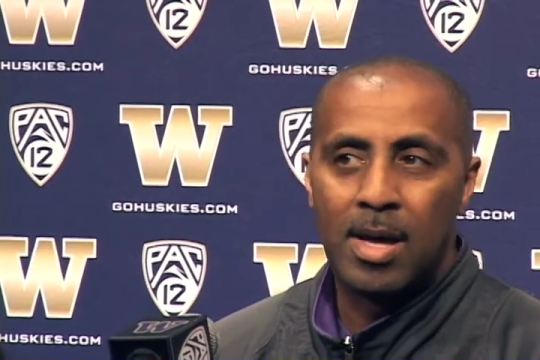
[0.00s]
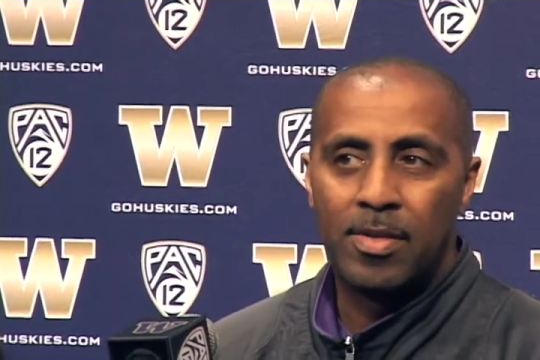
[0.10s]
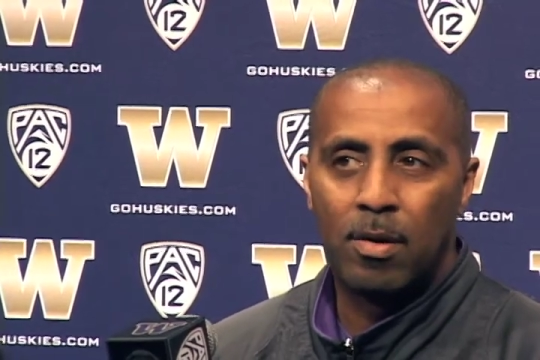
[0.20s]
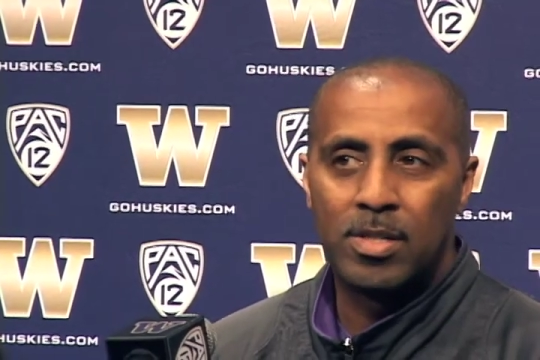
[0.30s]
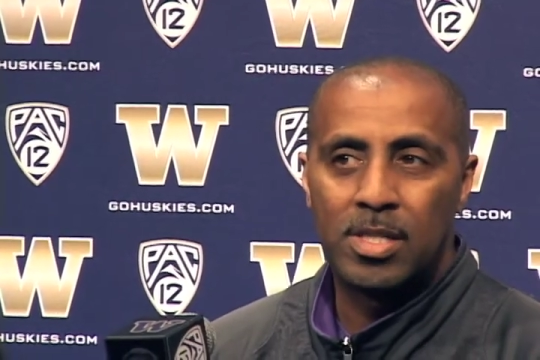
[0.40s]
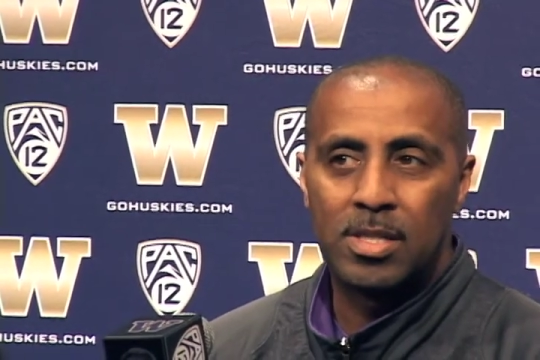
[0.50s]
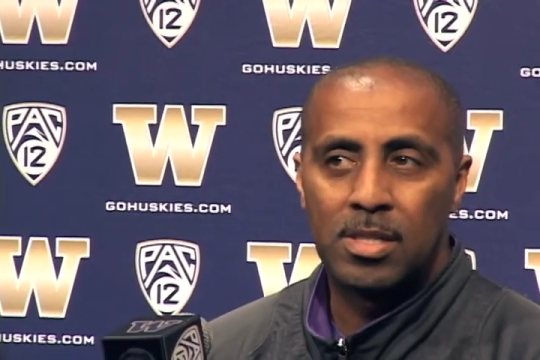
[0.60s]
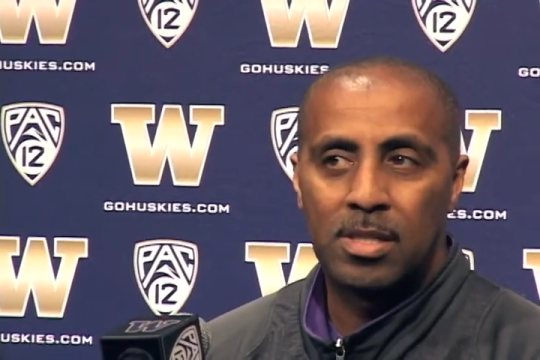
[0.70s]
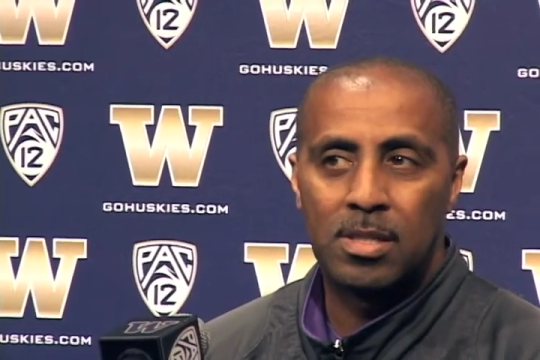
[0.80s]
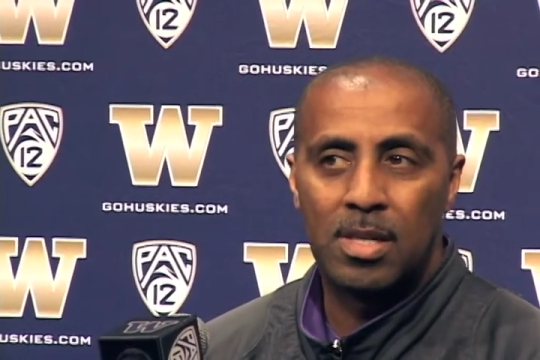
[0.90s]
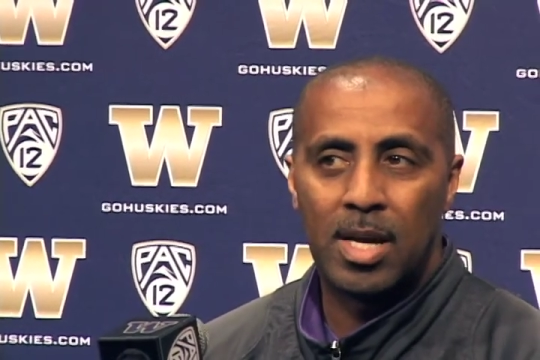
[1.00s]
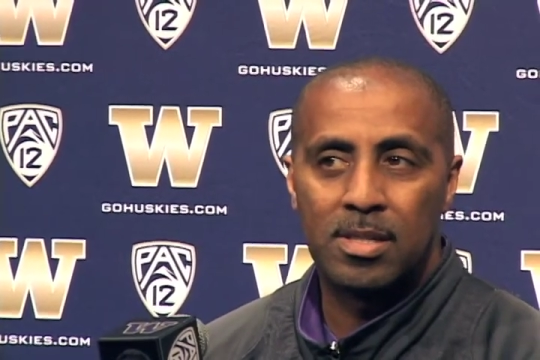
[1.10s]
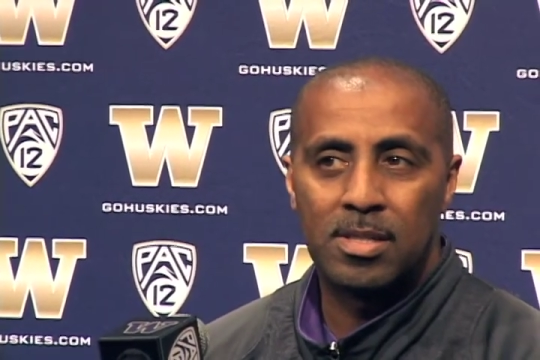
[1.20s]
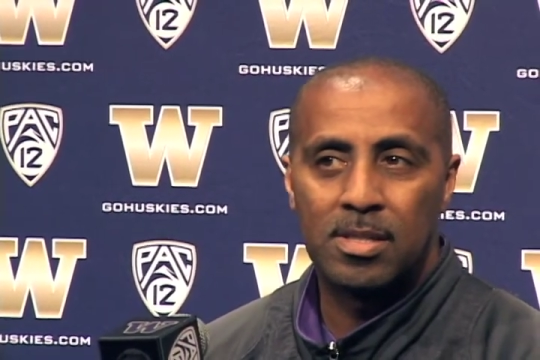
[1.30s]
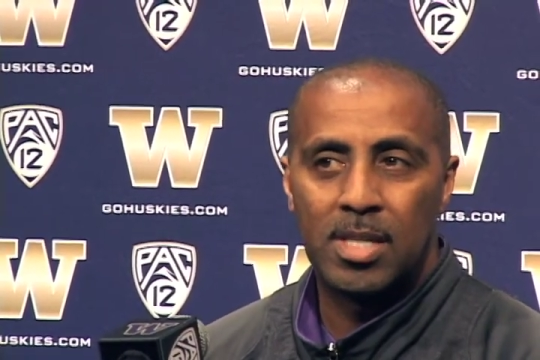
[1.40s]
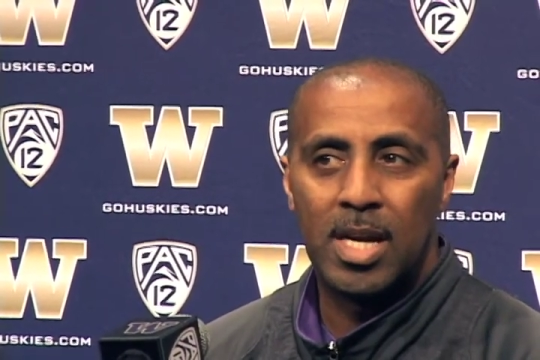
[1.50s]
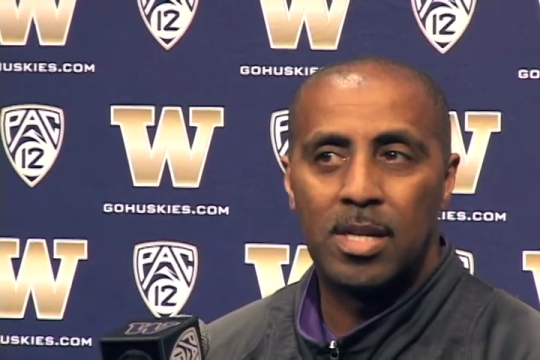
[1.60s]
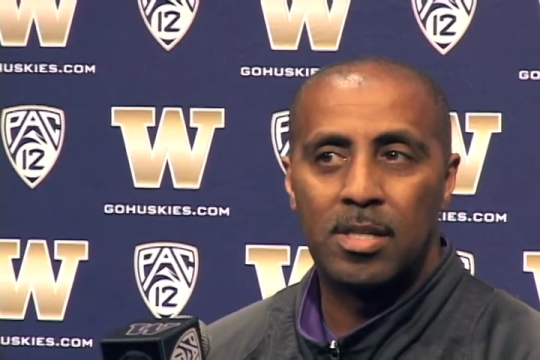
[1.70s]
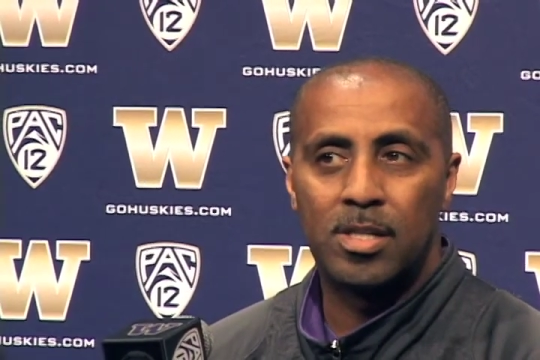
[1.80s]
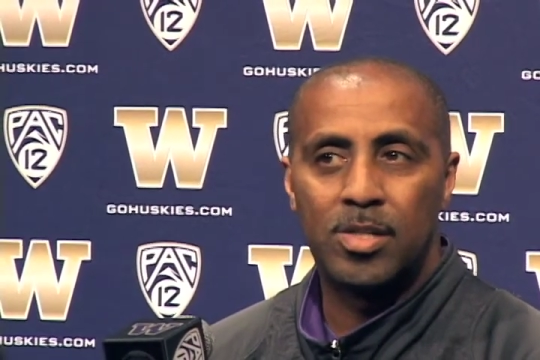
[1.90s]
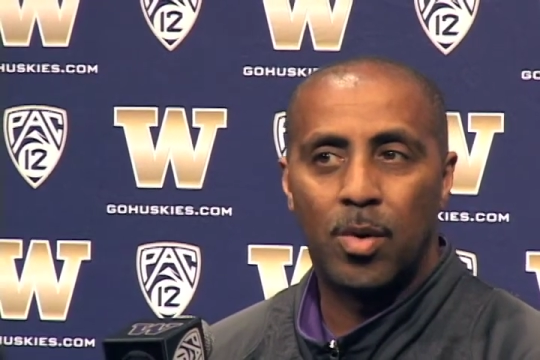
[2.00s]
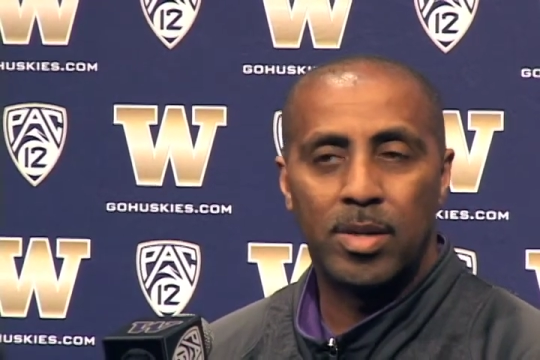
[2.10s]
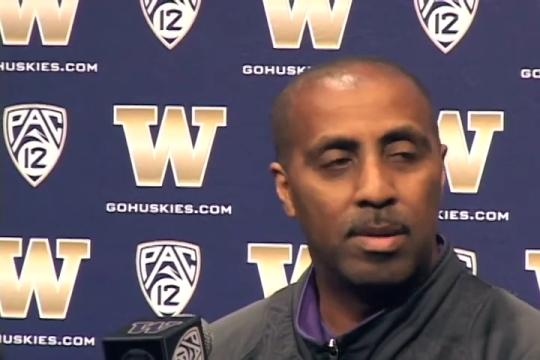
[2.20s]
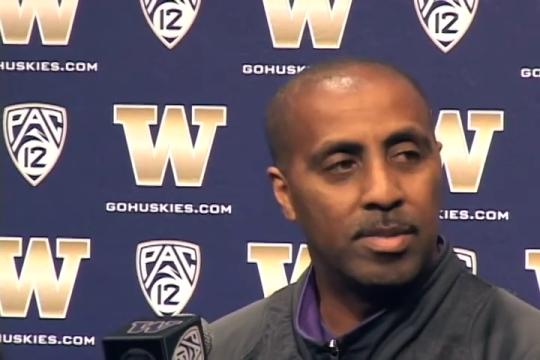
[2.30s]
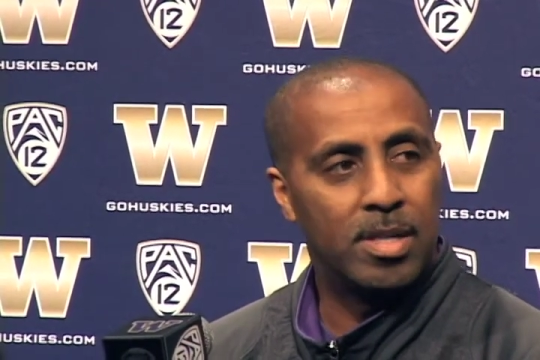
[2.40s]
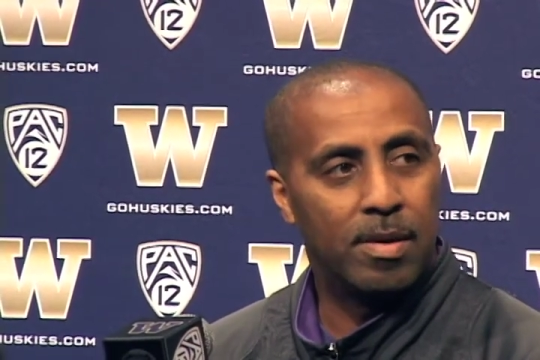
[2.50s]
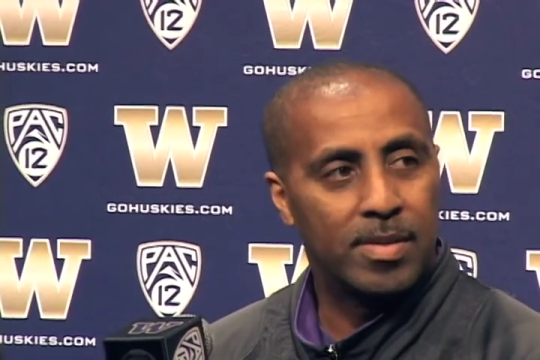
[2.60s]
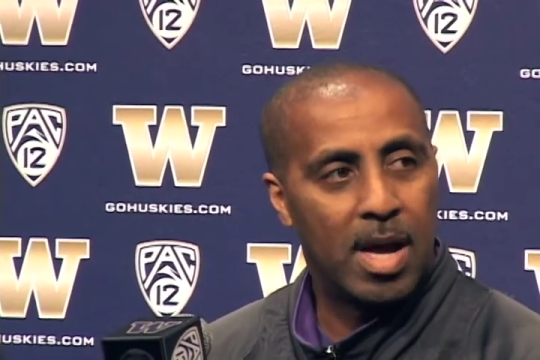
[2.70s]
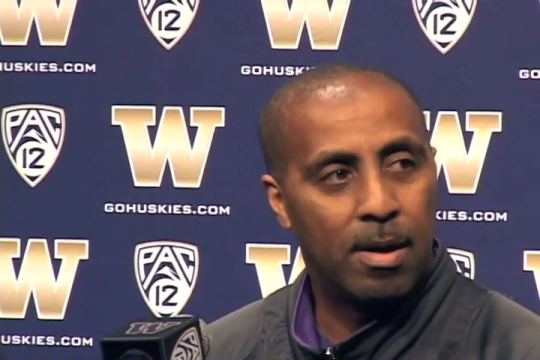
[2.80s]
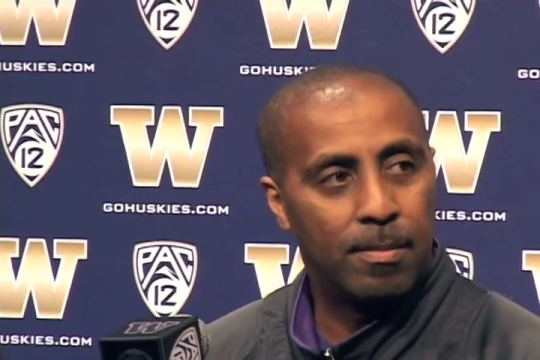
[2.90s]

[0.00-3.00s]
those things tend to sort themselves out.